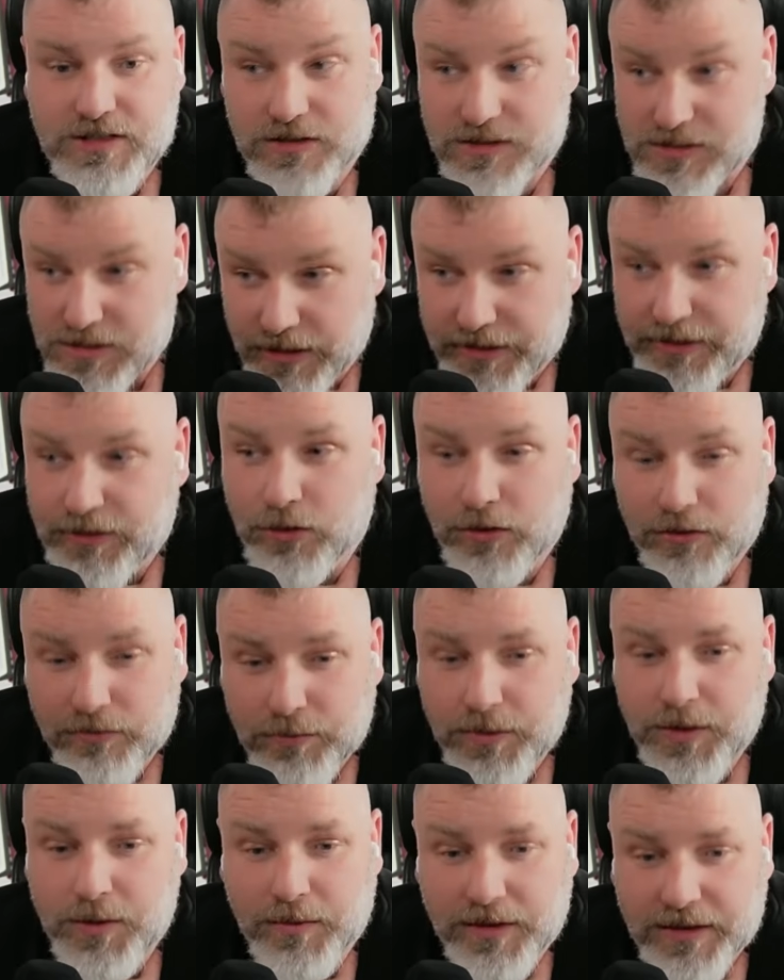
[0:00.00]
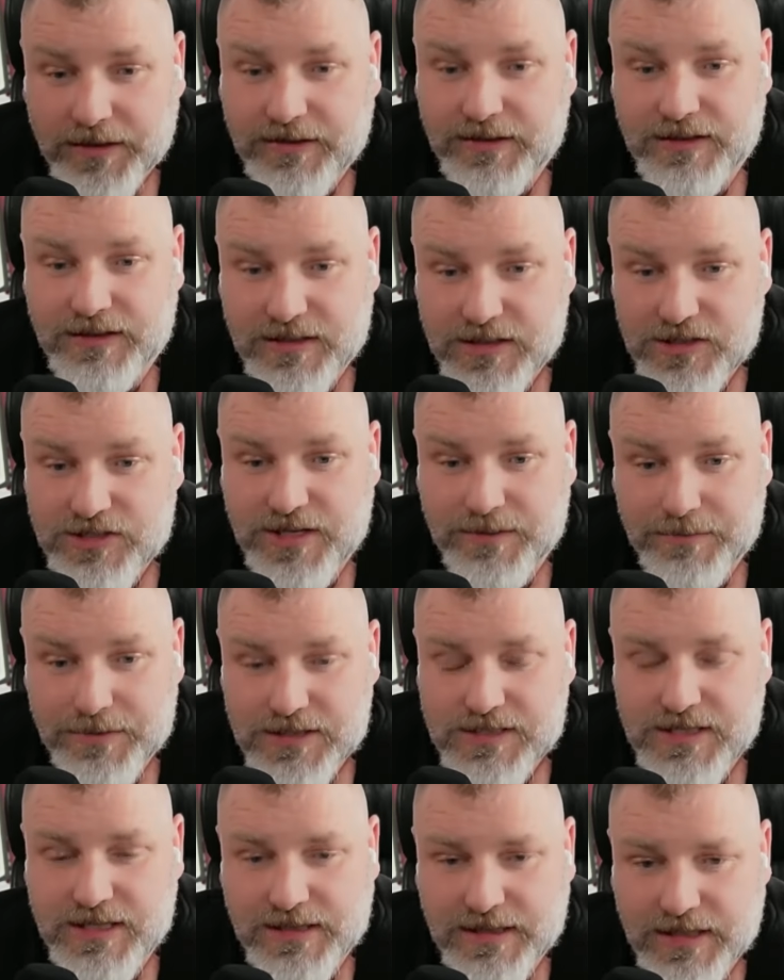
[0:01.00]
Because I know if we went into the
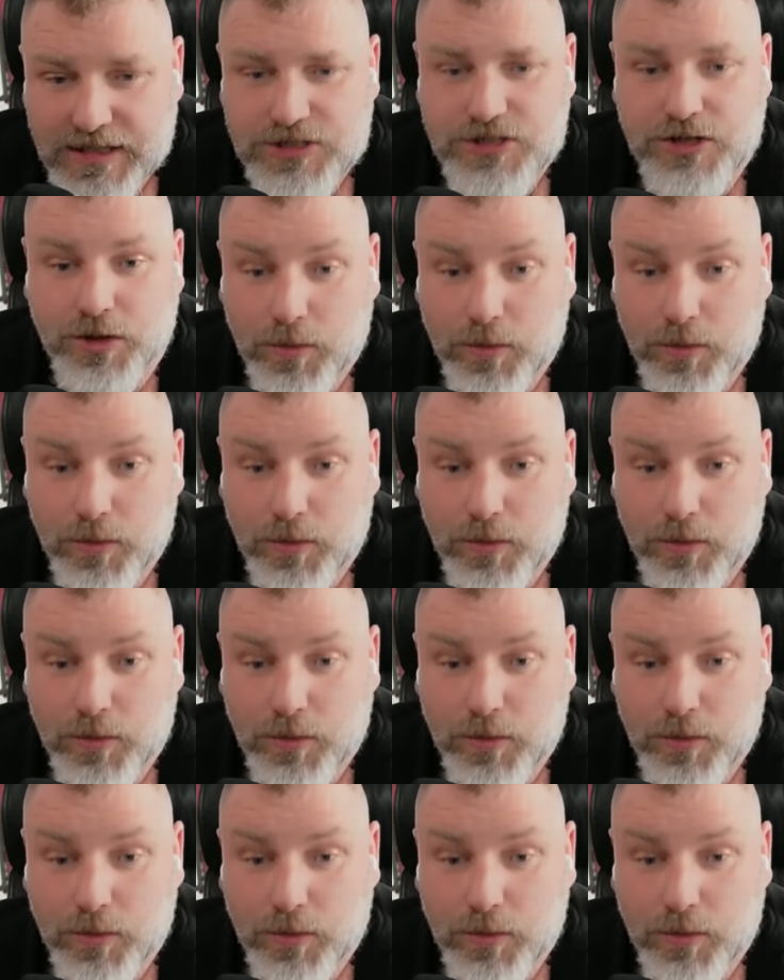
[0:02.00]
Champions League next year,